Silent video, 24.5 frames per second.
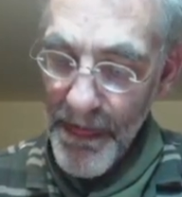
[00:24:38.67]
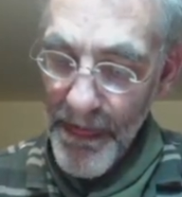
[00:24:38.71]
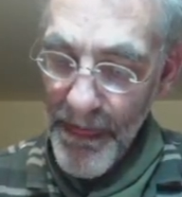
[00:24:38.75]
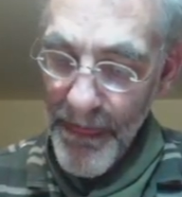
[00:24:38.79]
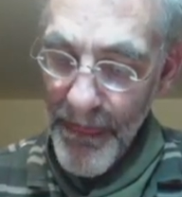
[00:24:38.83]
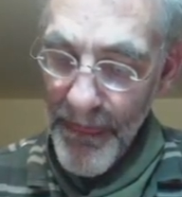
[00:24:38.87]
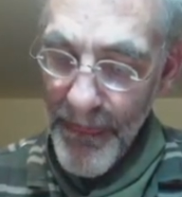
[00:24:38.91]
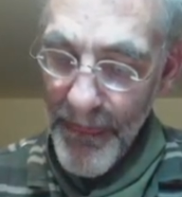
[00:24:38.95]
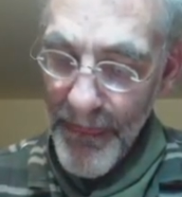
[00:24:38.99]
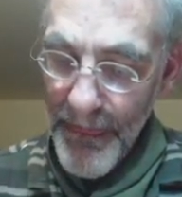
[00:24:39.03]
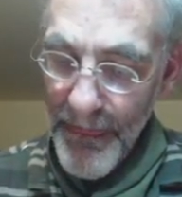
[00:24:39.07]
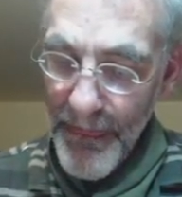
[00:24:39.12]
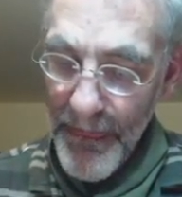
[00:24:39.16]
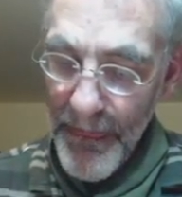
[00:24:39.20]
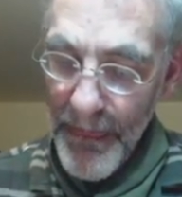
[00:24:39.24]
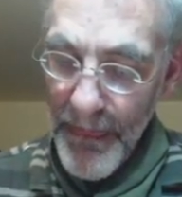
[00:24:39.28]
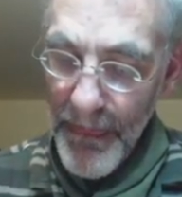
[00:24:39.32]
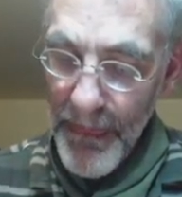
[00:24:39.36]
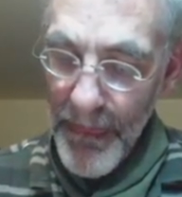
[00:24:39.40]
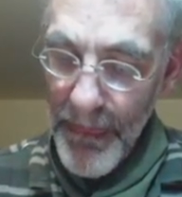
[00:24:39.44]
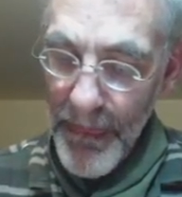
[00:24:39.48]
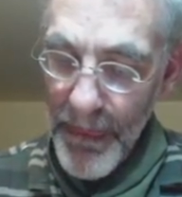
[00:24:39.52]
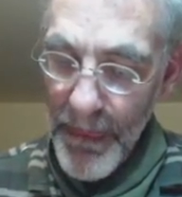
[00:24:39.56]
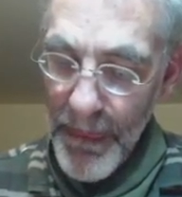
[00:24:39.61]

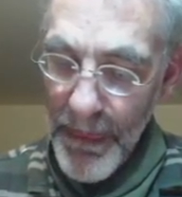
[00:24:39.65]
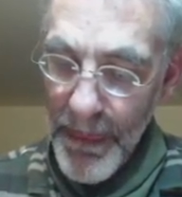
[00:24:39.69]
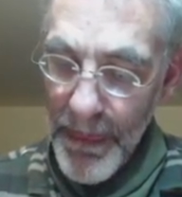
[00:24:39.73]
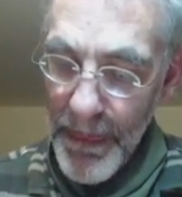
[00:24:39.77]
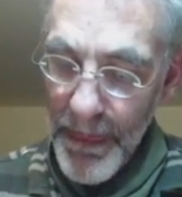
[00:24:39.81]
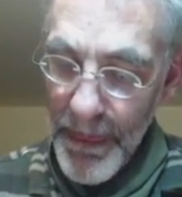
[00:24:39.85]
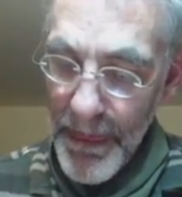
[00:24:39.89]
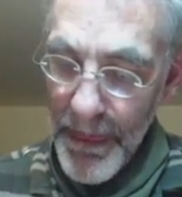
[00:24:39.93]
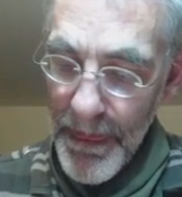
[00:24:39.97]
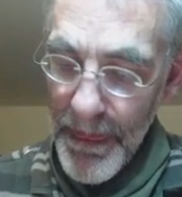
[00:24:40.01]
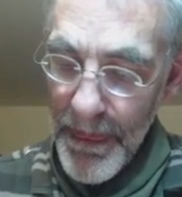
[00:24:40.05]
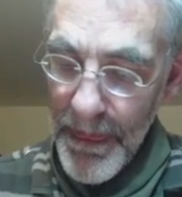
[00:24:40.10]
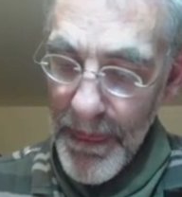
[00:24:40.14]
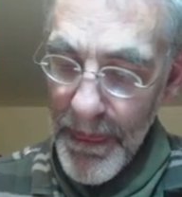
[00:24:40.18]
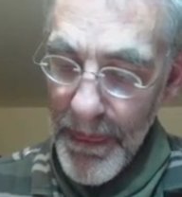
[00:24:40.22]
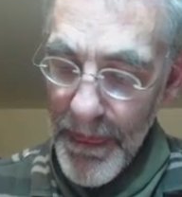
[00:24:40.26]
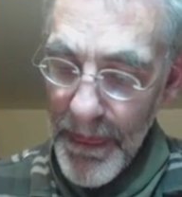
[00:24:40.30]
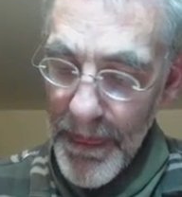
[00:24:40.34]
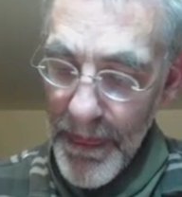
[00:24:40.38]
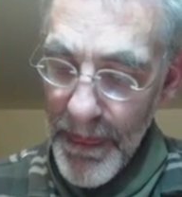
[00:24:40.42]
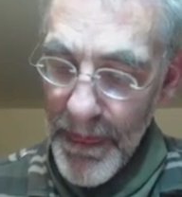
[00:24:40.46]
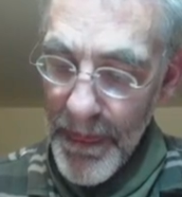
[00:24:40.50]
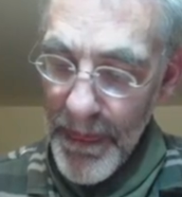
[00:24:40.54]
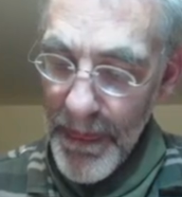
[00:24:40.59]

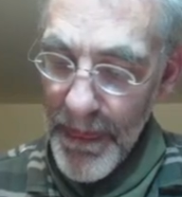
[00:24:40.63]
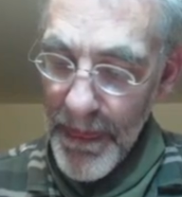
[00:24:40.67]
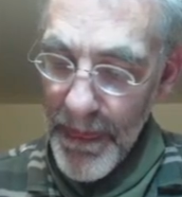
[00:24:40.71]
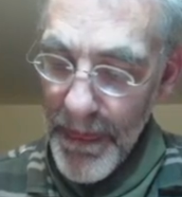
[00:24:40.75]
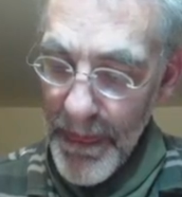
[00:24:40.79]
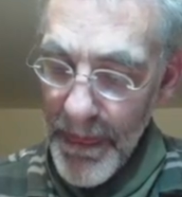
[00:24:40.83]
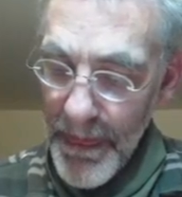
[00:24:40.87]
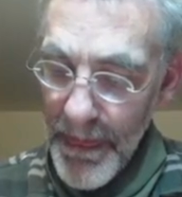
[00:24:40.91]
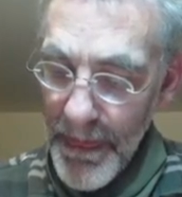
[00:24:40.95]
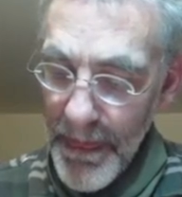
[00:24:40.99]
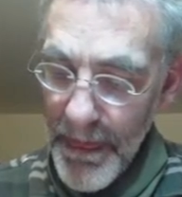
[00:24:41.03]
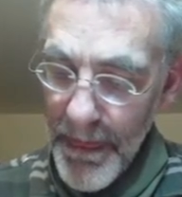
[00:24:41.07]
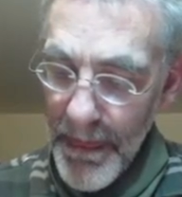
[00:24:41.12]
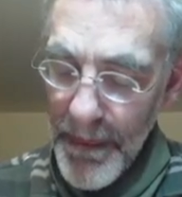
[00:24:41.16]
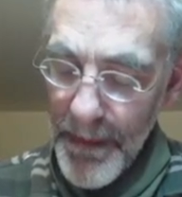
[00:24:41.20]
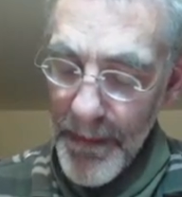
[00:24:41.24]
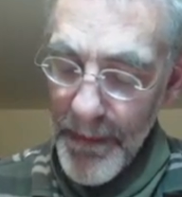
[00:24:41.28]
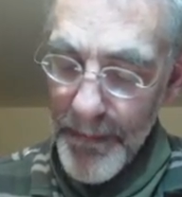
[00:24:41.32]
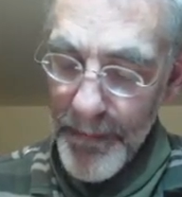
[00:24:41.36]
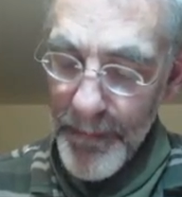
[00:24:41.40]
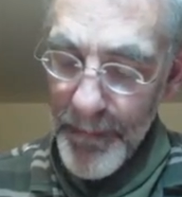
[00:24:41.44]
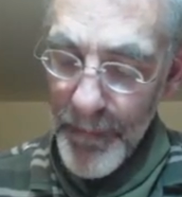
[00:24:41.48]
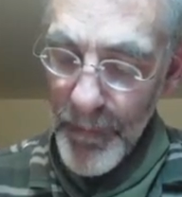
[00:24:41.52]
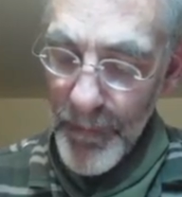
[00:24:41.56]

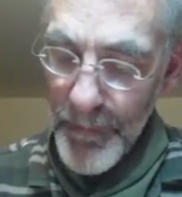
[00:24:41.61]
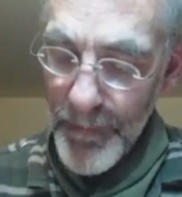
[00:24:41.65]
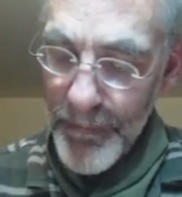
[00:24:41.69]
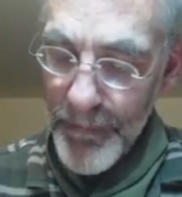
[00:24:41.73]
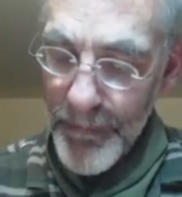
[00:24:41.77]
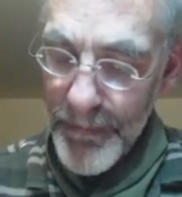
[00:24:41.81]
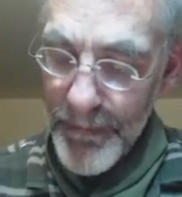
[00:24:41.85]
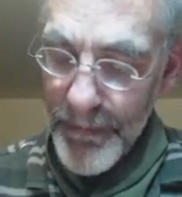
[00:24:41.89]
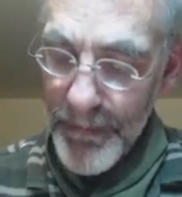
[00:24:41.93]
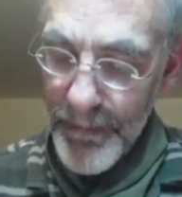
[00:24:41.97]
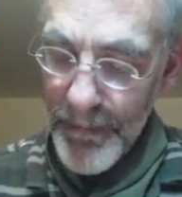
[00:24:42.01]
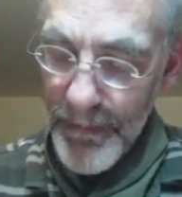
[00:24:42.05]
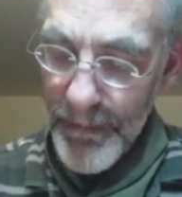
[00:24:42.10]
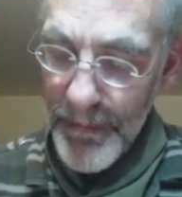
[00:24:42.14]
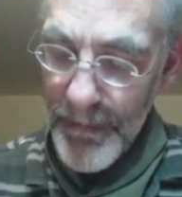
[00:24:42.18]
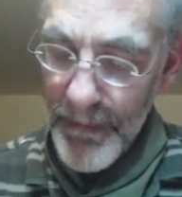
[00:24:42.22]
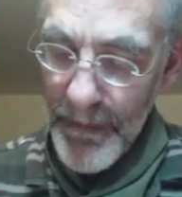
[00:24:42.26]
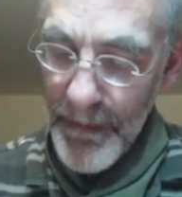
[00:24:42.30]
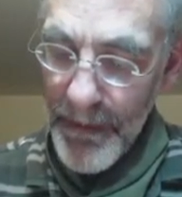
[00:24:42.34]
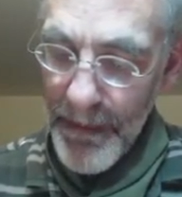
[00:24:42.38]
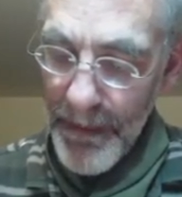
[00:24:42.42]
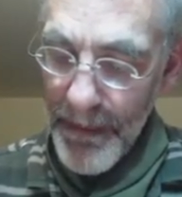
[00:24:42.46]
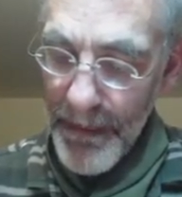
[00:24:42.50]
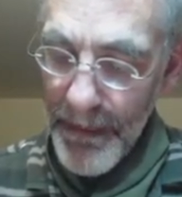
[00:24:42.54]

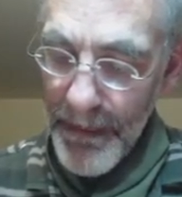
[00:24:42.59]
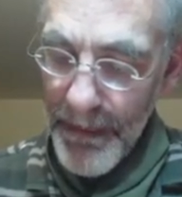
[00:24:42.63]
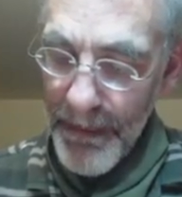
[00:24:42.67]
(silence)